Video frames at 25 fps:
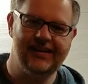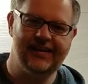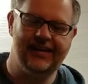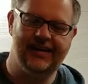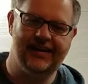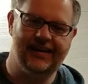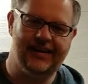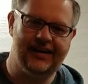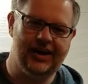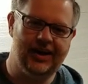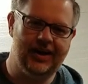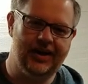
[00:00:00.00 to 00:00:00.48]

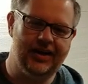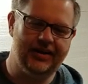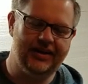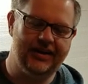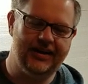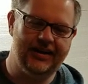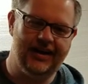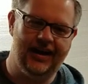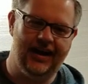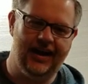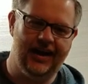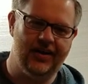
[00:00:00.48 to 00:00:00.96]

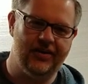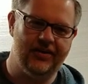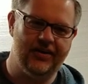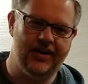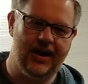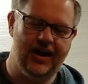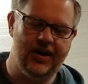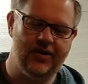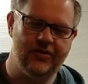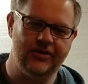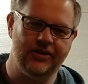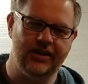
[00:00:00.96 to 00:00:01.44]

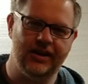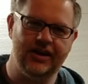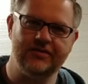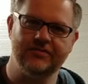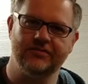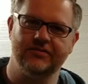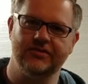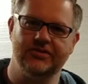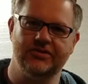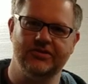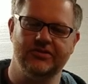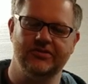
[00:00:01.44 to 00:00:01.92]
I would
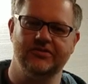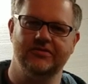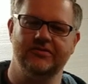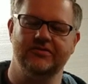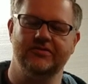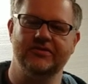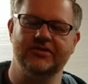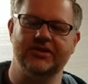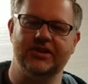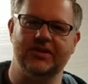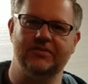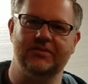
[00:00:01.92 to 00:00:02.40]
love to
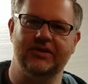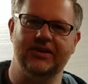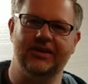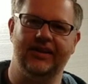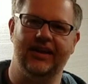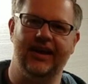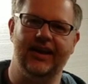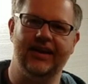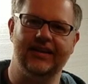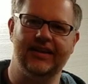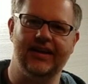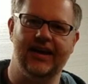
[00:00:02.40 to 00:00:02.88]
do something
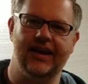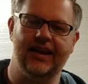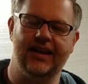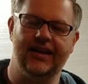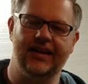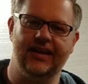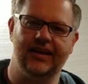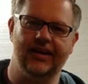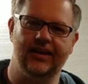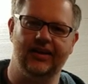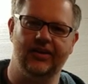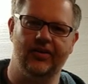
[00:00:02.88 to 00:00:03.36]
like that. I
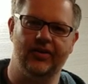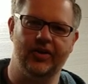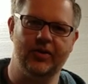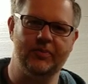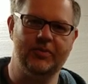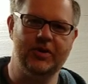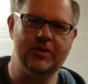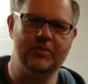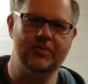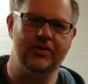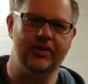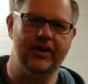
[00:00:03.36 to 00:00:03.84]
think a lot
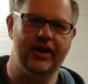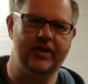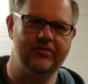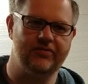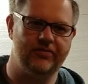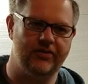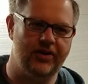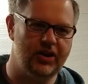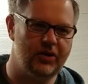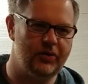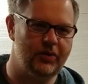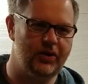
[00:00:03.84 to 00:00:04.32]
of people that
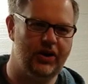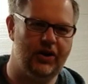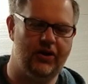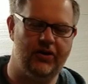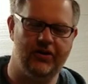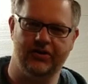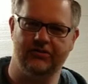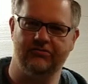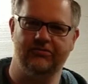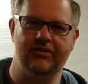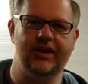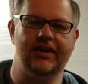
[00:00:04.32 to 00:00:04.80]
follow
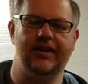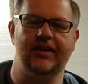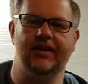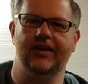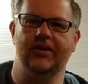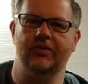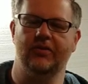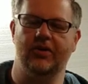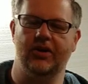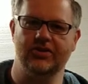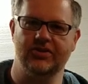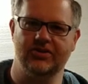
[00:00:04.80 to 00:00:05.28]
along and
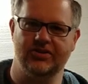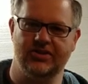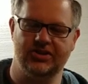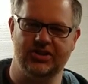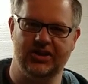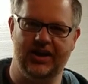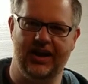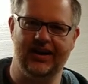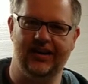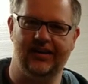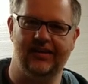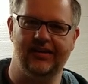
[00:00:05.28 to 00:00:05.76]
regularly watch the
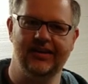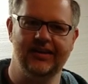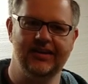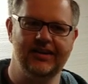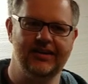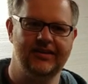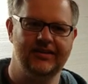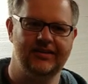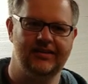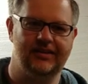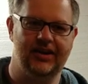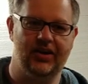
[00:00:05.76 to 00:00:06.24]
channel
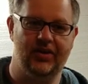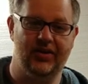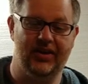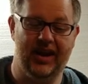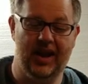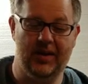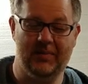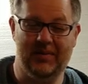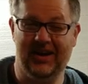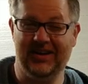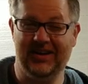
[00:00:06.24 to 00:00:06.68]
know that I'm